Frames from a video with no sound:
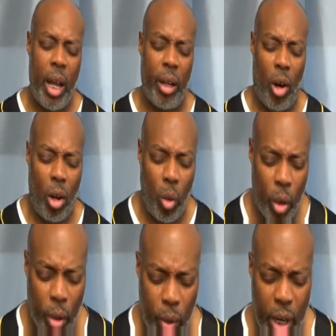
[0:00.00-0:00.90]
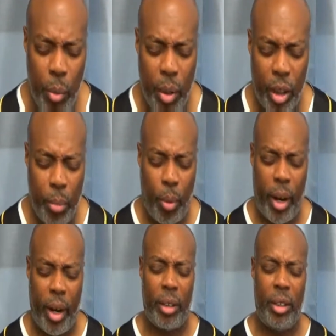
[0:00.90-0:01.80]
And all who agreed with the
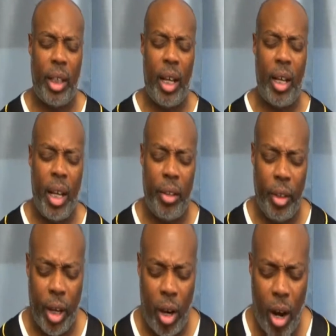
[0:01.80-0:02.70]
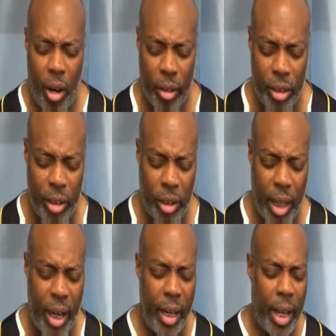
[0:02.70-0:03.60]
prayer said in their hearts
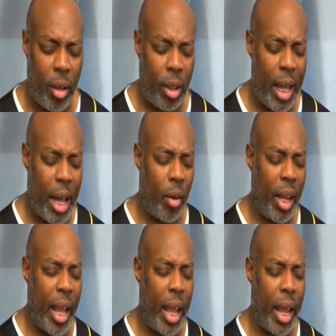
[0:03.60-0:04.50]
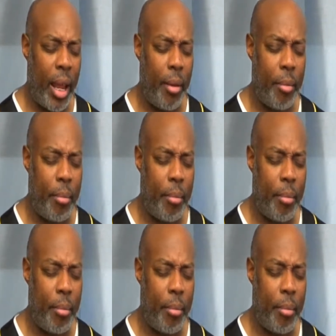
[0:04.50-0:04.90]
and out loud, amen.